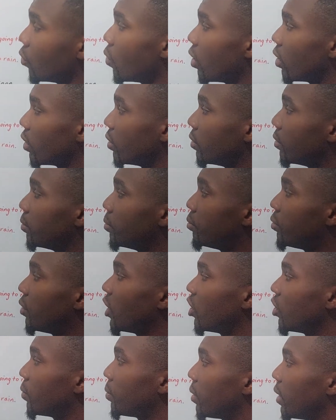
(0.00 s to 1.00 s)
one,
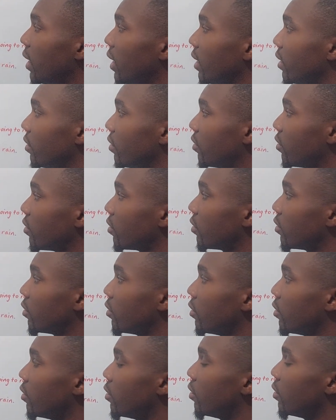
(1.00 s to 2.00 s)
prior plans.
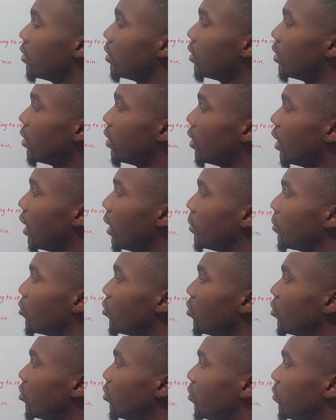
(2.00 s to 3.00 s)
I am
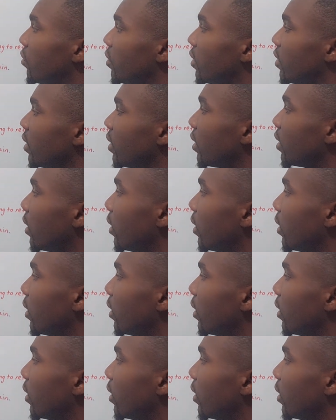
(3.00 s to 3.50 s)
going to visit